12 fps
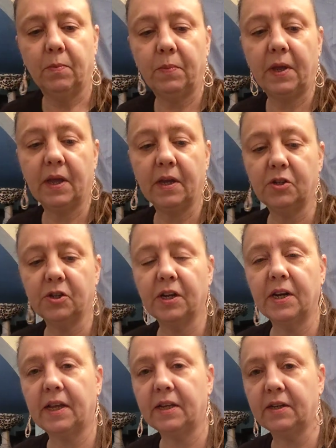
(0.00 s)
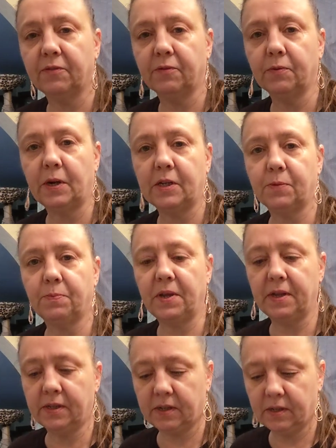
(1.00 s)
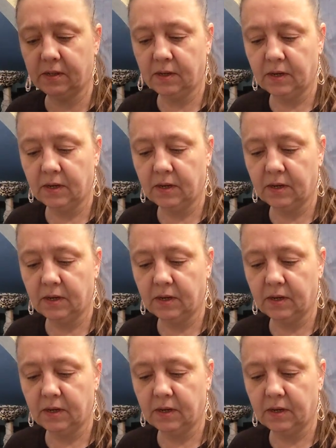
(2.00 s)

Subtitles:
because you're going to get different recipes.